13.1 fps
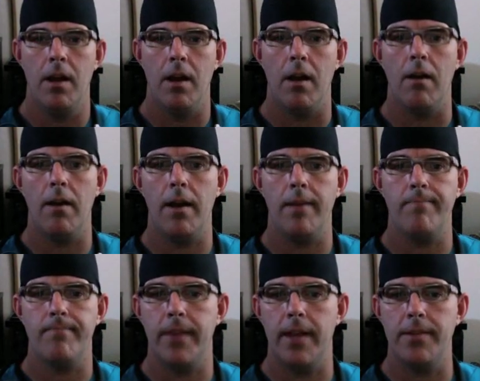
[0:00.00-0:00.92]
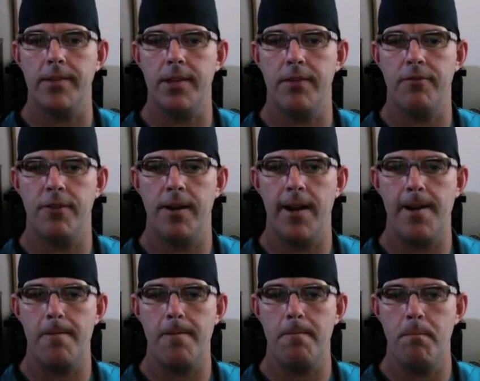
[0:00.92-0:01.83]
All right, that's it for
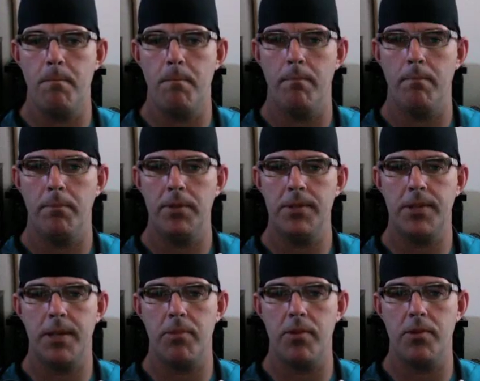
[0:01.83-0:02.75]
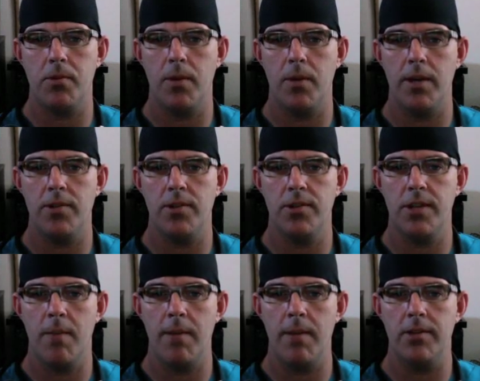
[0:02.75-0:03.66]
now. Please keep those questions coming.